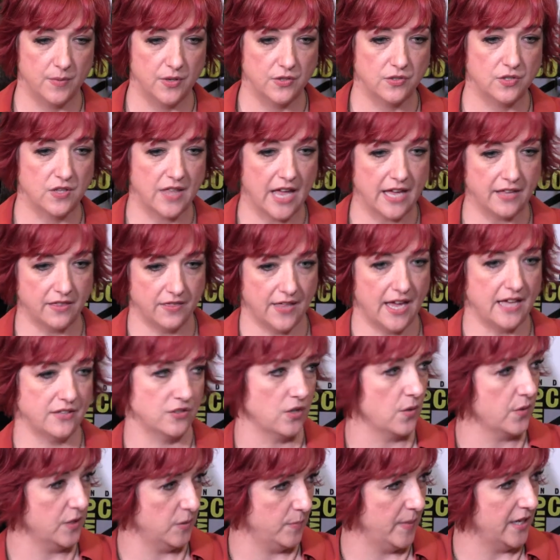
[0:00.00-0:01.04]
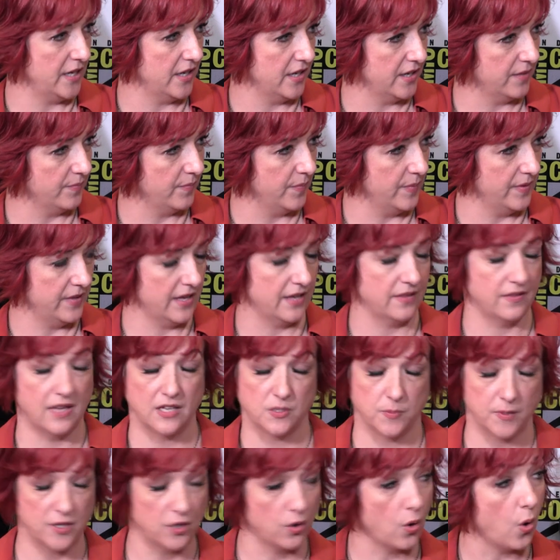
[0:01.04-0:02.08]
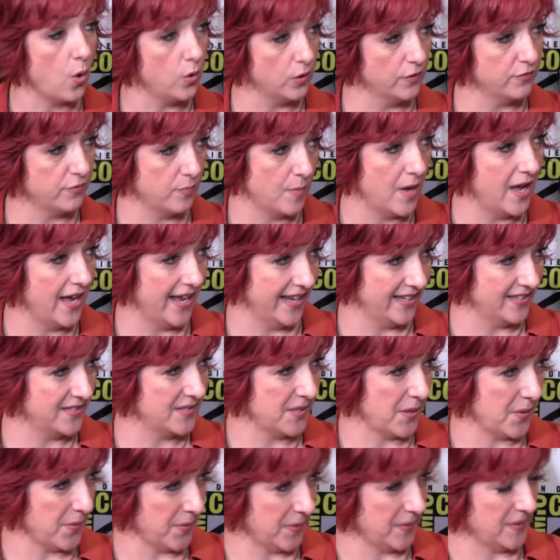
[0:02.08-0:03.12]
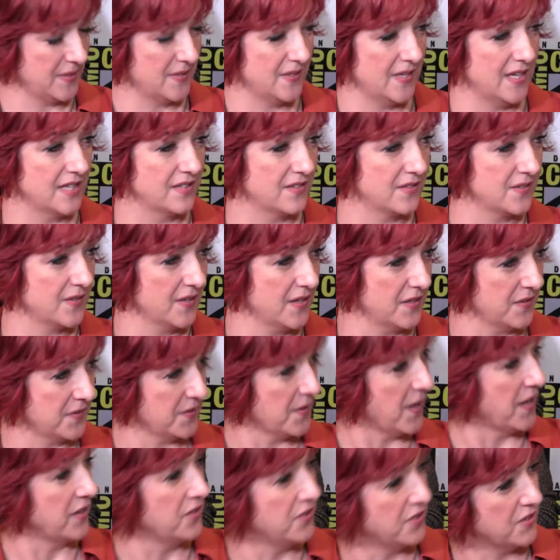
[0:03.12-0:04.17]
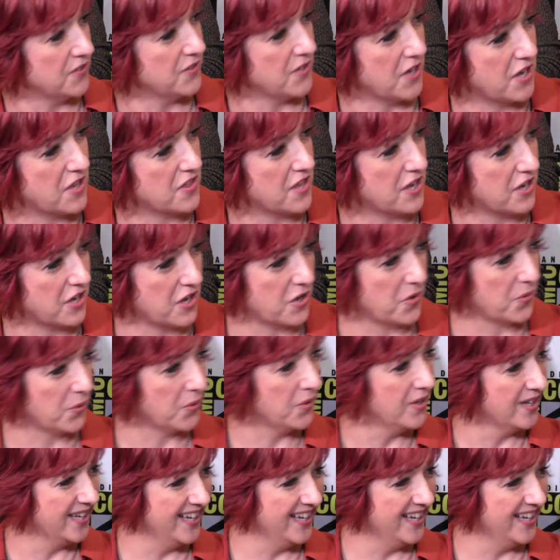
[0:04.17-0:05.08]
So that's always been that's been a goal of mine. So it's nice to see that you